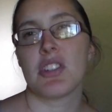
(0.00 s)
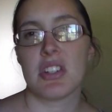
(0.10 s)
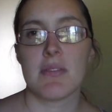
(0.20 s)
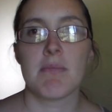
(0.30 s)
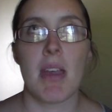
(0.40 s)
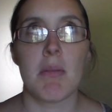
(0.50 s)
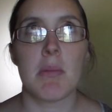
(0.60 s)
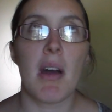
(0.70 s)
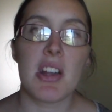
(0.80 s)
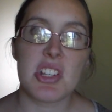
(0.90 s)
should have
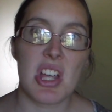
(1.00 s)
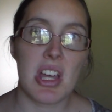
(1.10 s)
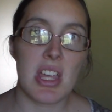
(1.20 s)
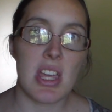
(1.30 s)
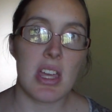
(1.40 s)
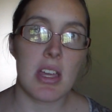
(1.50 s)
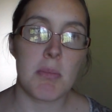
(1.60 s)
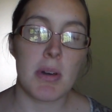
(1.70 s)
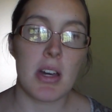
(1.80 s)
maybe bought chunky,